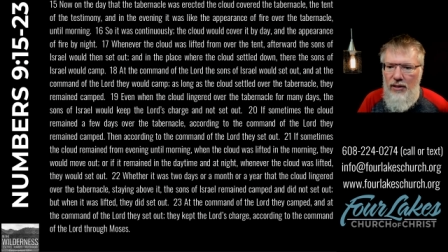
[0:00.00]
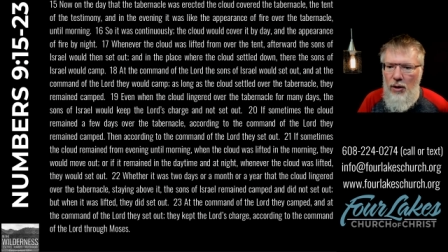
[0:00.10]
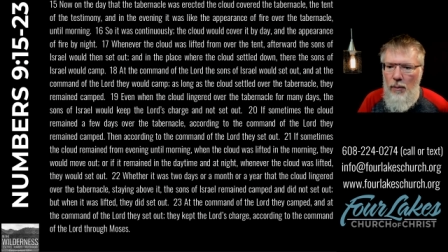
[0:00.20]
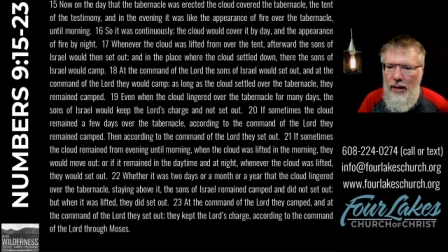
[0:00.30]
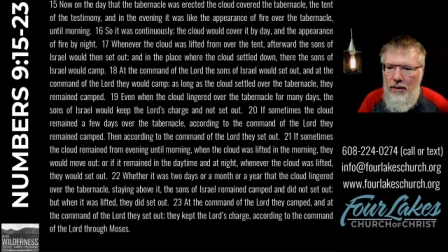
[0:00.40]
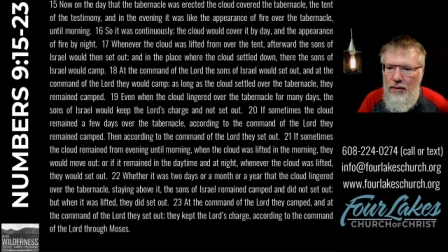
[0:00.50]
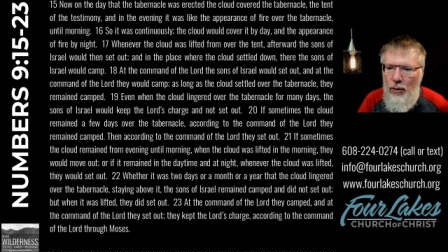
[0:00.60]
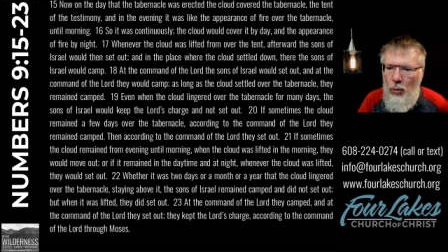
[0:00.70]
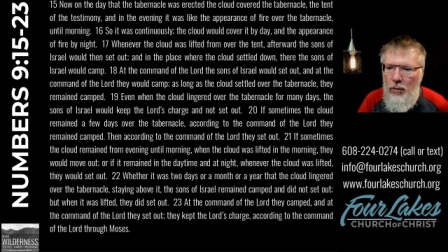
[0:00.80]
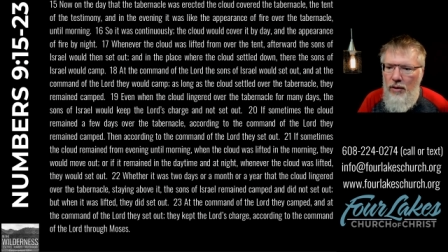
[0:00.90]
command of the
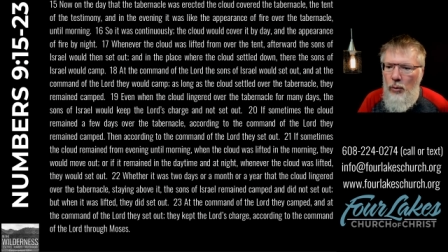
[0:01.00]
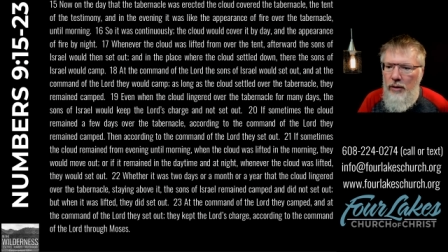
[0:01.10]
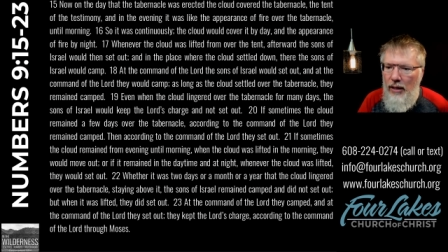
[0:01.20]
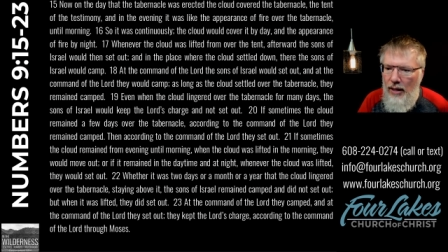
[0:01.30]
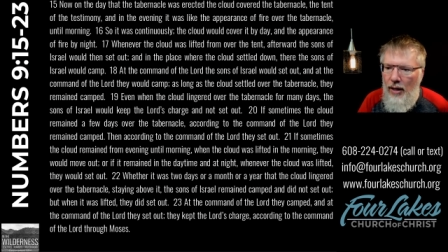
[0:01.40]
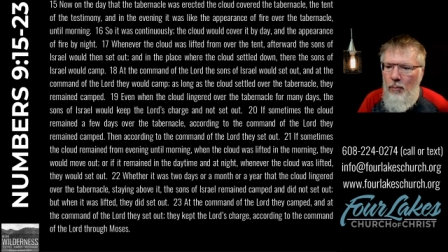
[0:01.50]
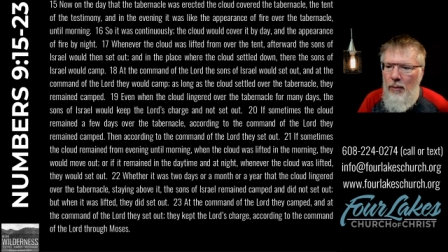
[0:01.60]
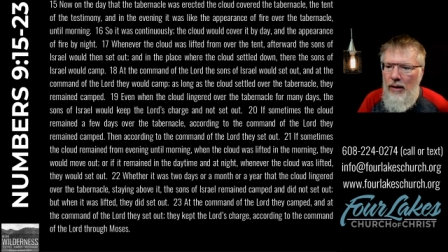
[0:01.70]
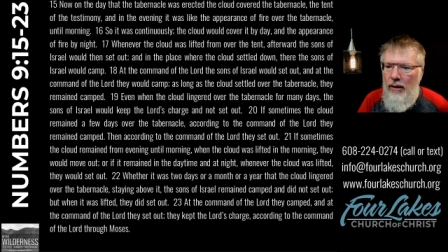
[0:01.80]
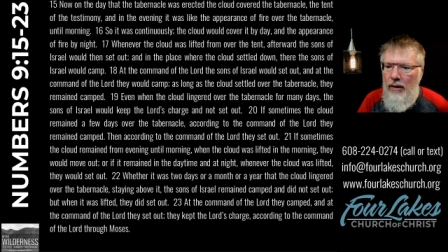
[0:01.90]
Lord they would camp.
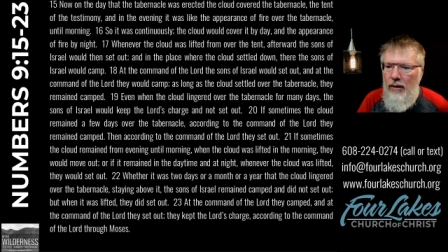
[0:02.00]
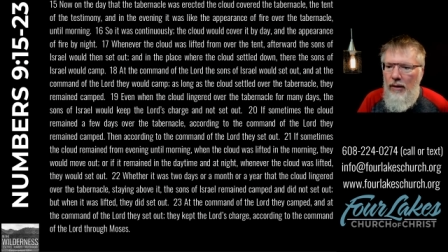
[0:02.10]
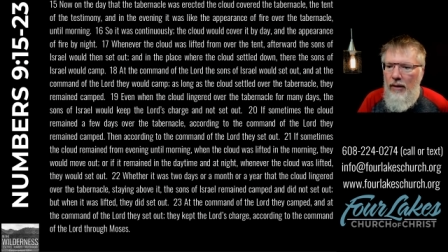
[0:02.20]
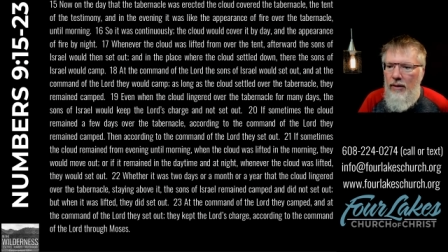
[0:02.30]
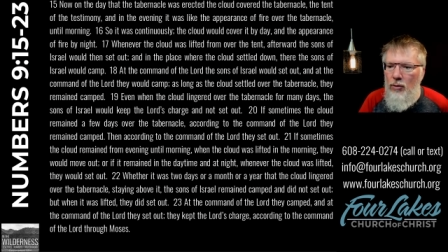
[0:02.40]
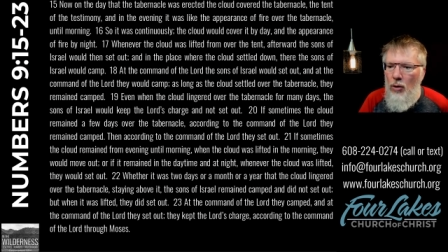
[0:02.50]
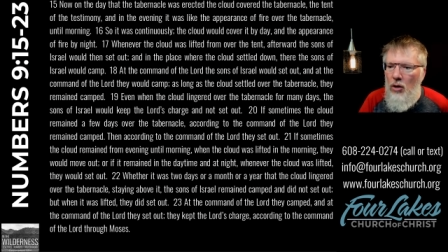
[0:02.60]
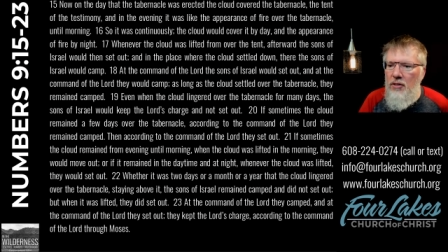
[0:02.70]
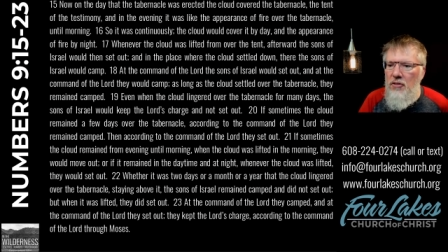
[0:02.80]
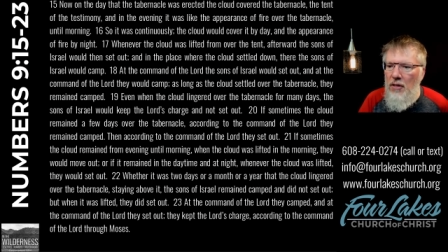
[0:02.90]
As
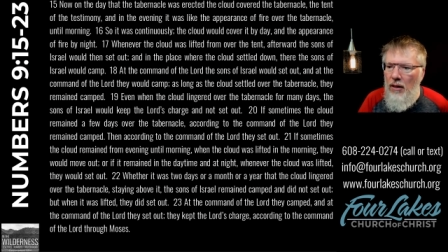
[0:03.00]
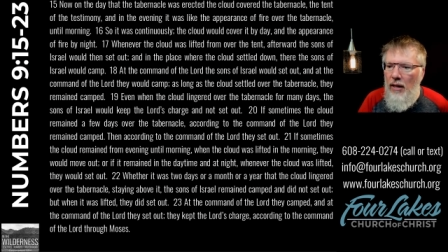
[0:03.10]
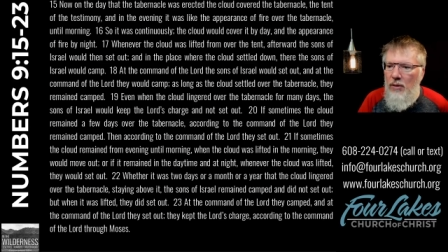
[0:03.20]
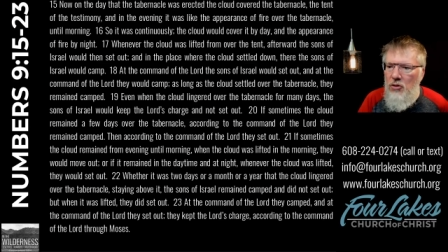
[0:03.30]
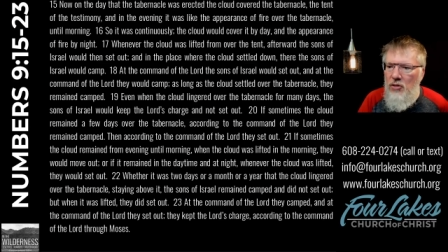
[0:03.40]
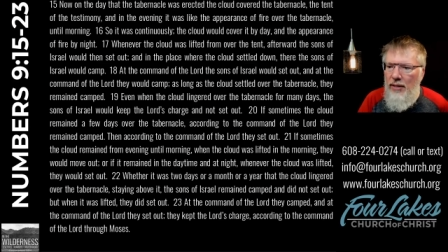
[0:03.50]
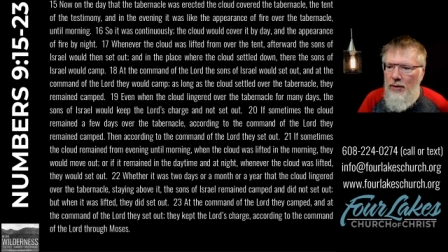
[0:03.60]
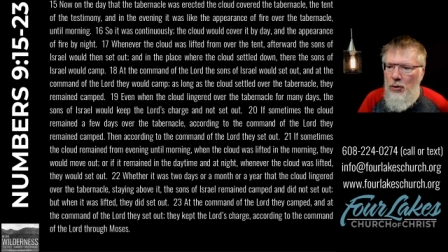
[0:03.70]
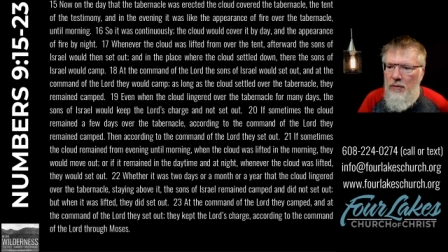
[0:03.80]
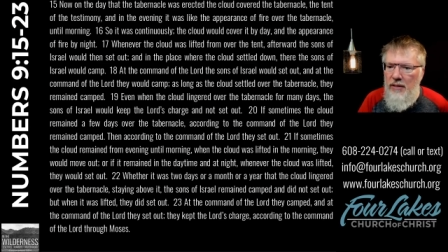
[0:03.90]
long as the cloud
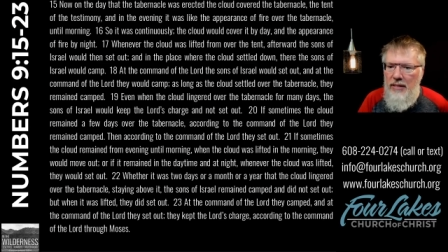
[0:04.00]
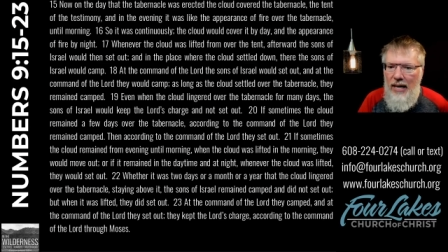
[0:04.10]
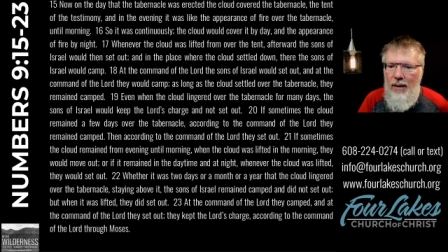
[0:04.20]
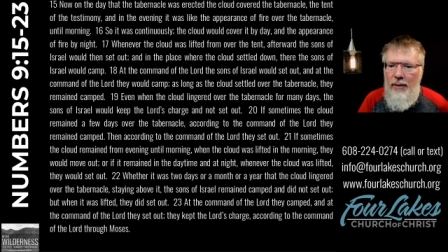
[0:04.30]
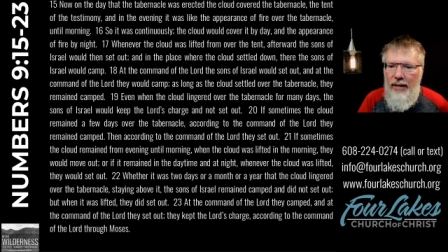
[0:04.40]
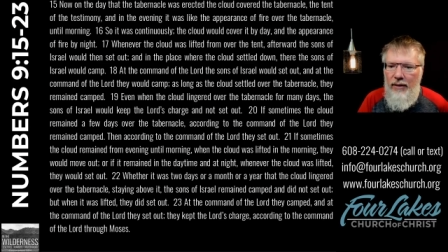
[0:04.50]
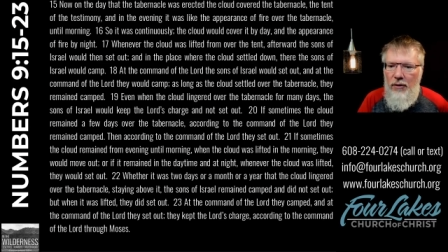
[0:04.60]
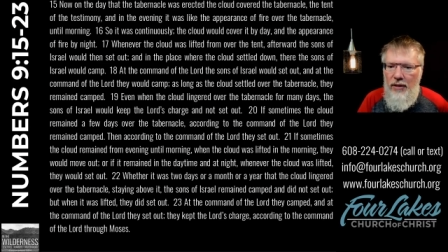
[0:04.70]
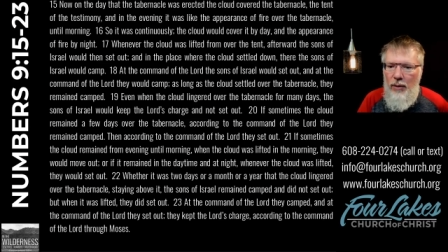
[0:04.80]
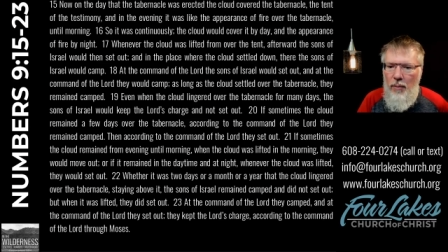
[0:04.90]
settled over the tabernacle,
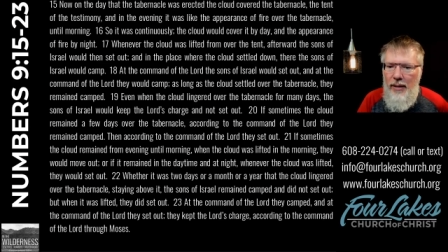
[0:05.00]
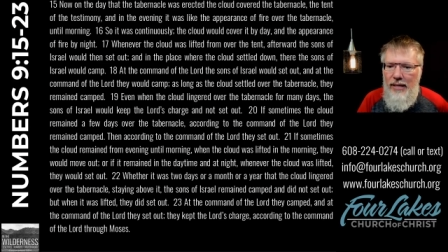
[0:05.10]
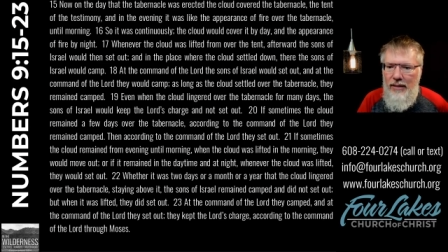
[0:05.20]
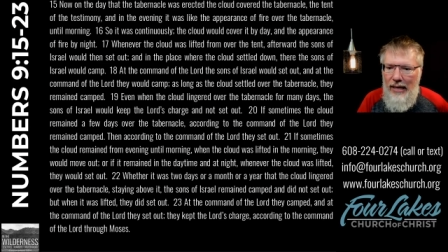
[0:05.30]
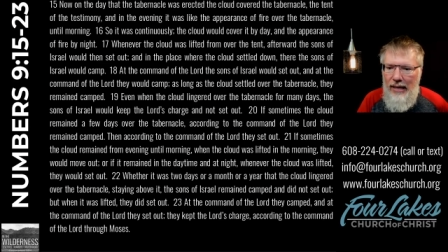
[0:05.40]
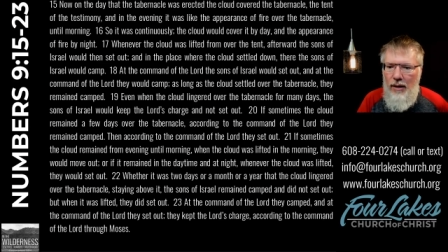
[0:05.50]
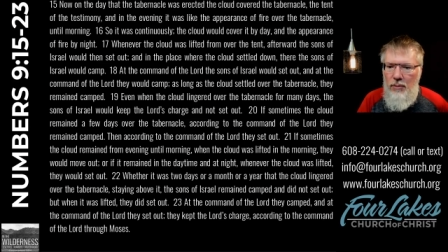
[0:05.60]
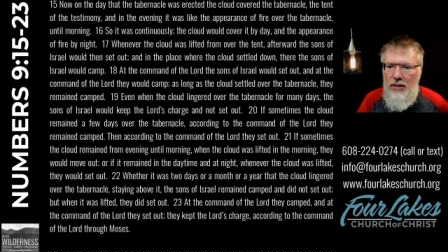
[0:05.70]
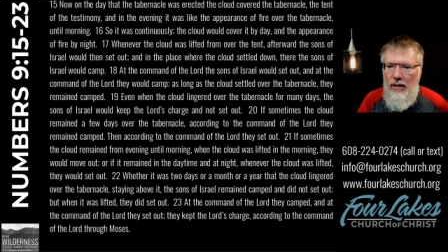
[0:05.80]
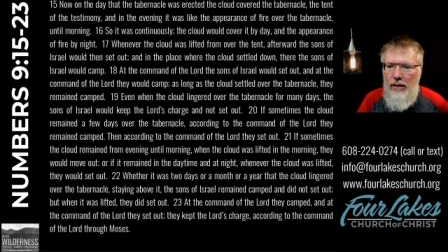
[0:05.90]
they remained camped.